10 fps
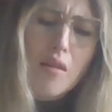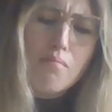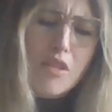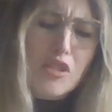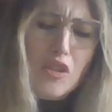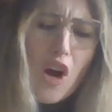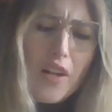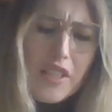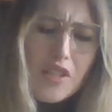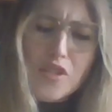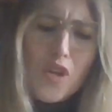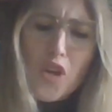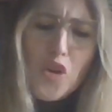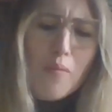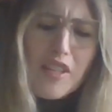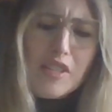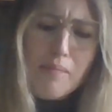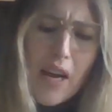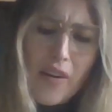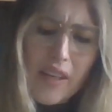Mr. Collins, you must
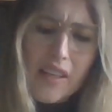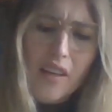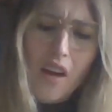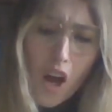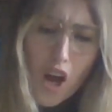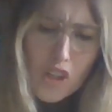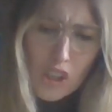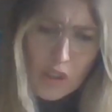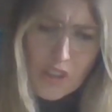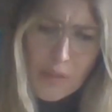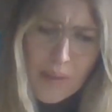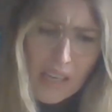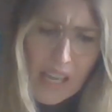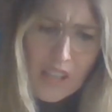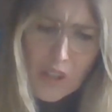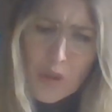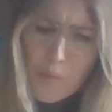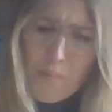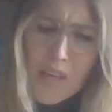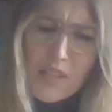marry. A clergyman like you
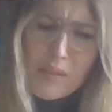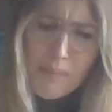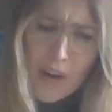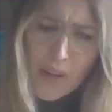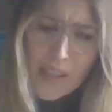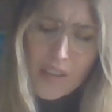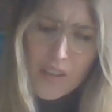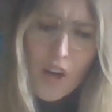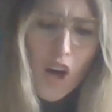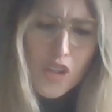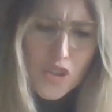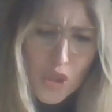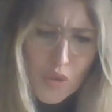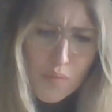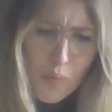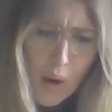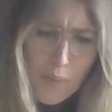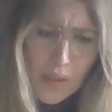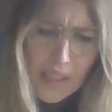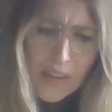must marry. Choose
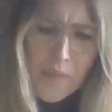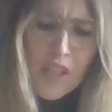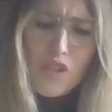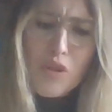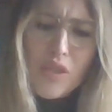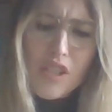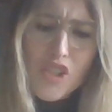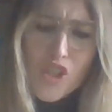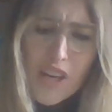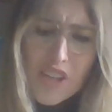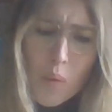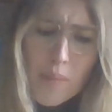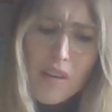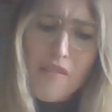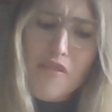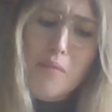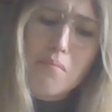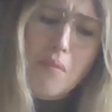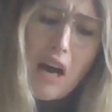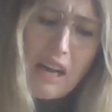properly. Choose a gentlewoman for
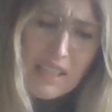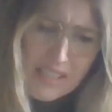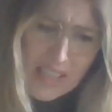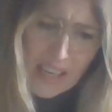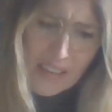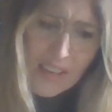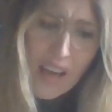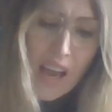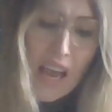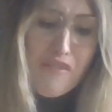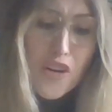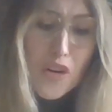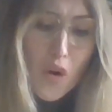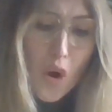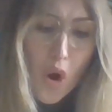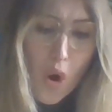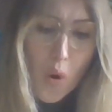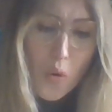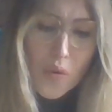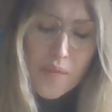my sake and for your
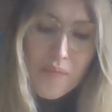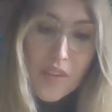own.